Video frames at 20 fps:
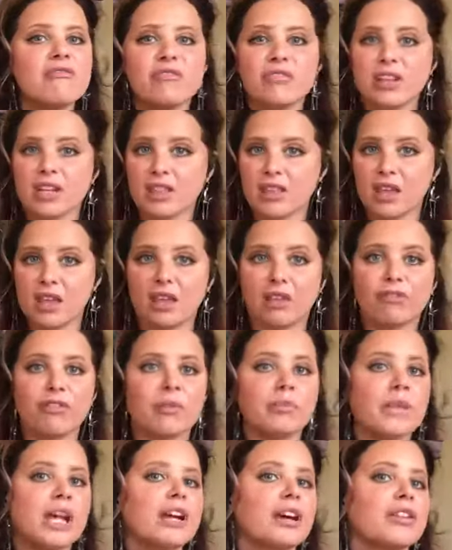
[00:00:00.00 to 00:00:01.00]

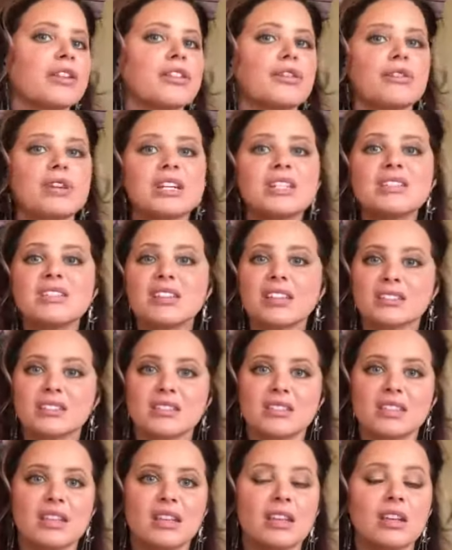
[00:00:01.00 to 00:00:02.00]
everything from like a
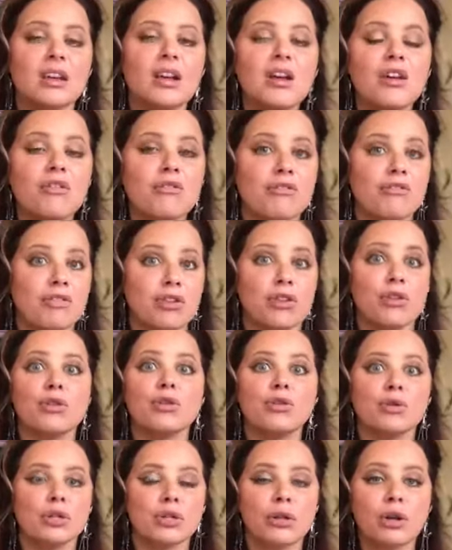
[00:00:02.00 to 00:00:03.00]
360
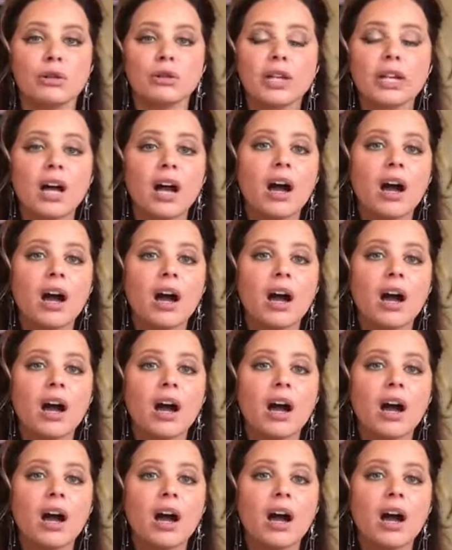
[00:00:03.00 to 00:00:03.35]
view,